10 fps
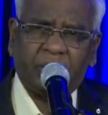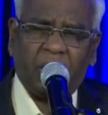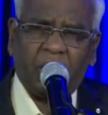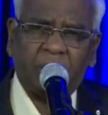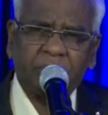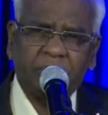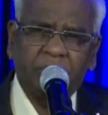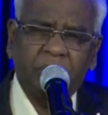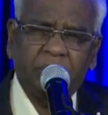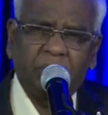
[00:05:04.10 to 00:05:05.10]
of God,
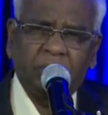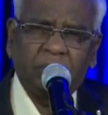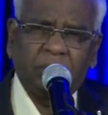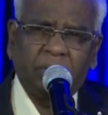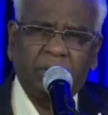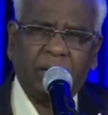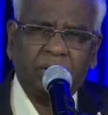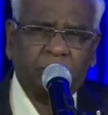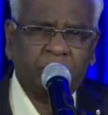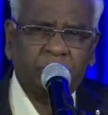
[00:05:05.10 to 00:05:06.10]

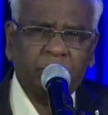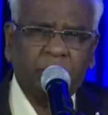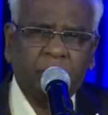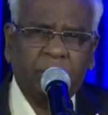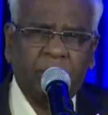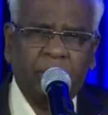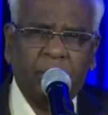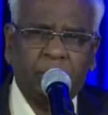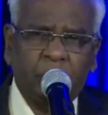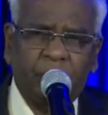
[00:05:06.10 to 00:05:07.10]
then
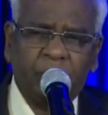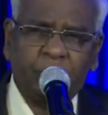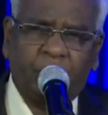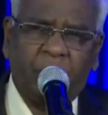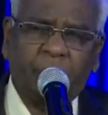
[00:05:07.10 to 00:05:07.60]
the Jewish